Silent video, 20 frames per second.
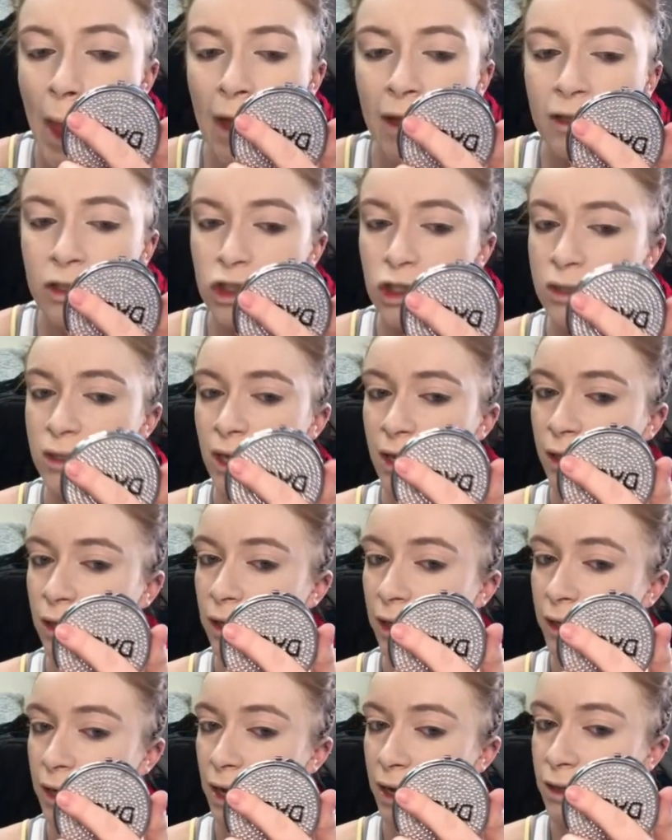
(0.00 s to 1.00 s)
it's just like
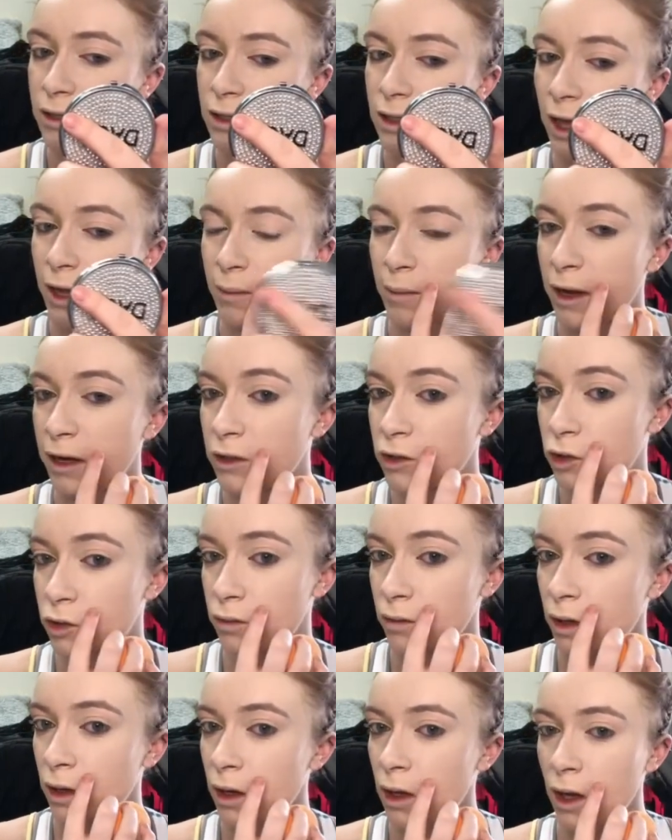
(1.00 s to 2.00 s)
clinging to like my
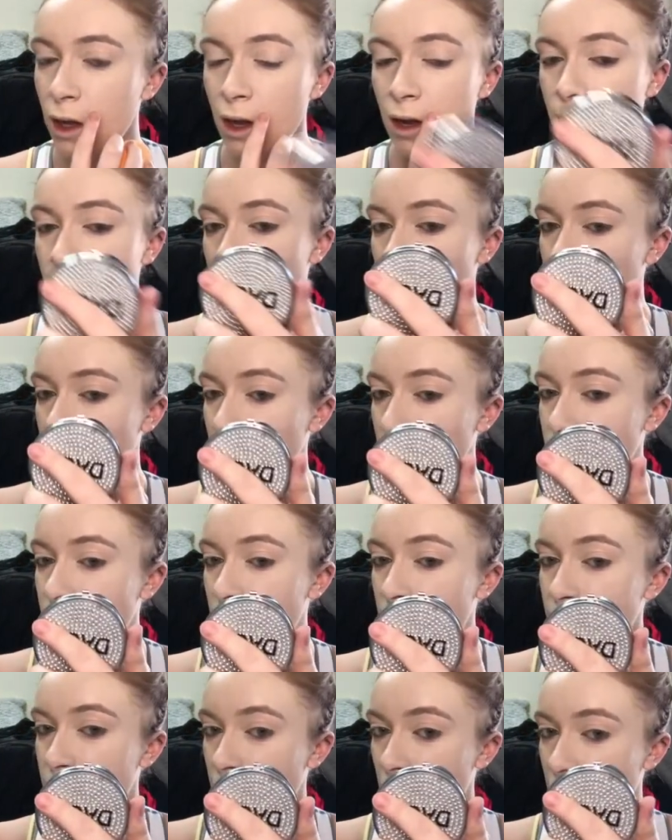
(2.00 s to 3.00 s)
little
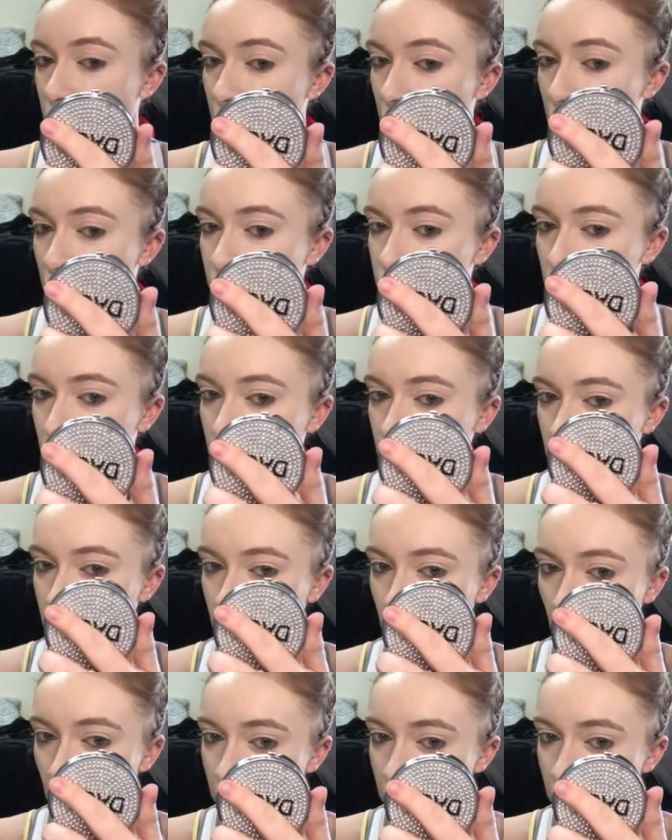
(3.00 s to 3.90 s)
pimple I have right here.